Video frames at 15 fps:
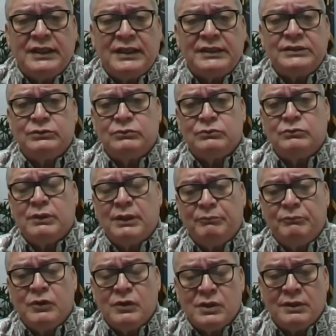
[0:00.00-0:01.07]
I'd like to
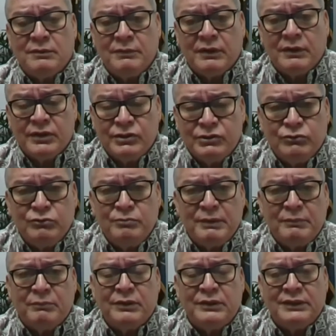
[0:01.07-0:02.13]
welcome our new
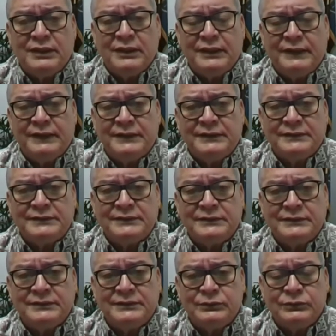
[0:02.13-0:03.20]
member
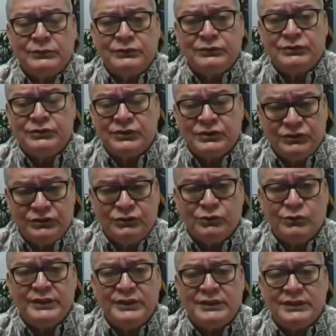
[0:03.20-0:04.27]
who's just
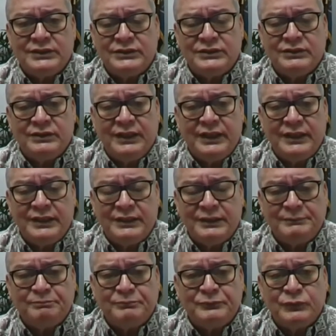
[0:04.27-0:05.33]
joined us today.
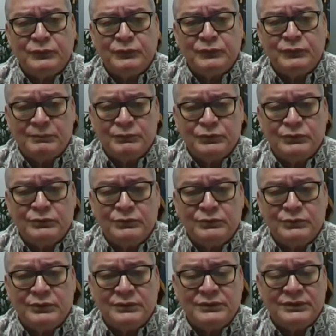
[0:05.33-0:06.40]
Welcome
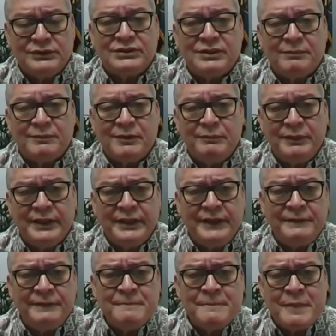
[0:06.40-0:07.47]
to this subcommittee.
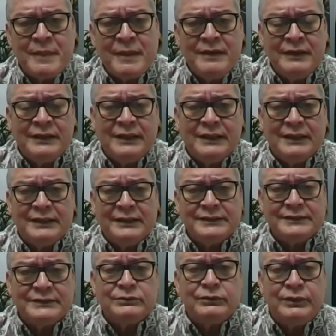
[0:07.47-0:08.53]

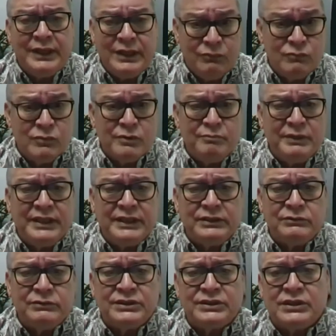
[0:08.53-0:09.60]
Today, we're meeting
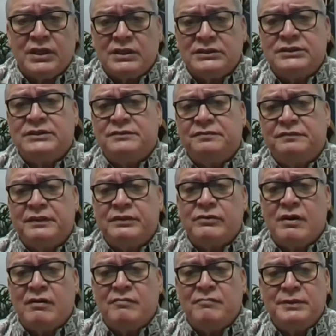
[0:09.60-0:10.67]
to discuss the federal
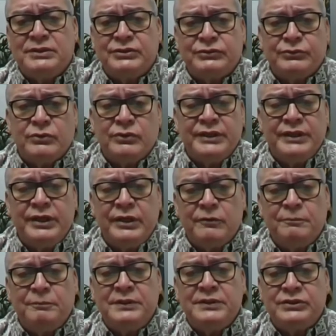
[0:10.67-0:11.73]
government's role in
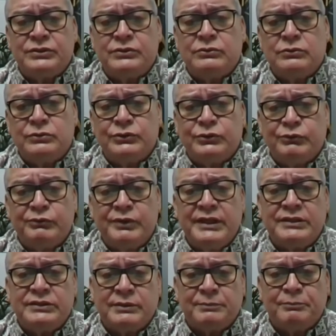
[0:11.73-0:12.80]
helping schools
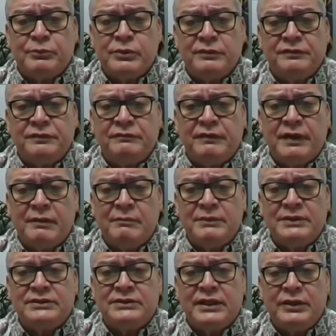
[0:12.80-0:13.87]
create supportive
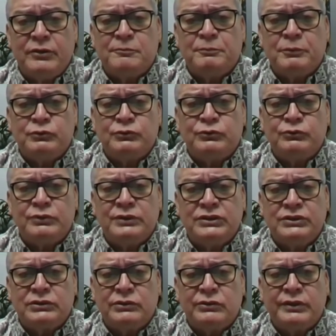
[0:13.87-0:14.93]
environments that help all
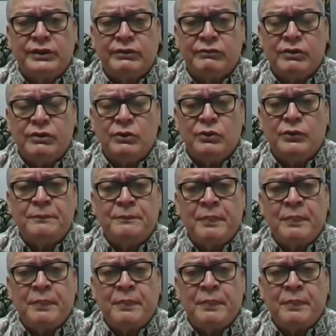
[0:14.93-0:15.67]
students learn and grow.